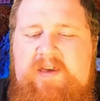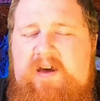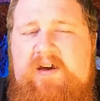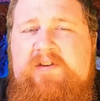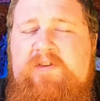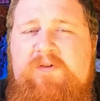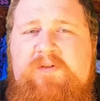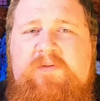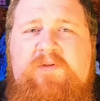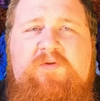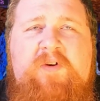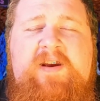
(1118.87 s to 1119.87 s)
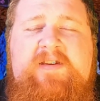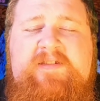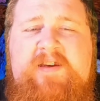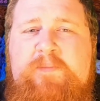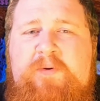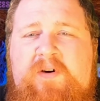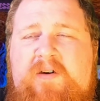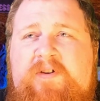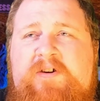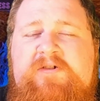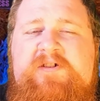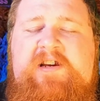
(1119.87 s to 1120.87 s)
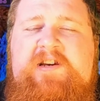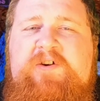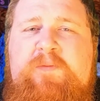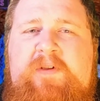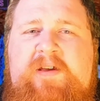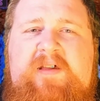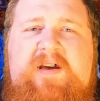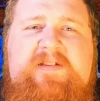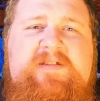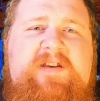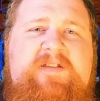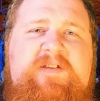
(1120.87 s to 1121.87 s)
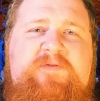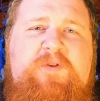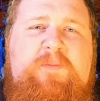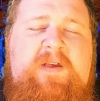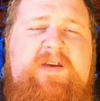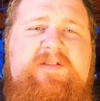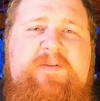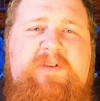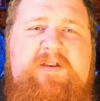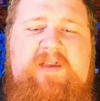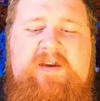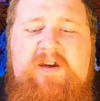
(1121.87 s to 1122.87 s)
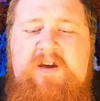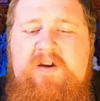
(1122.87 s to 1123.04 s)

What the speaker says: Another great example of understanding understanding your playlines is if you're playing something like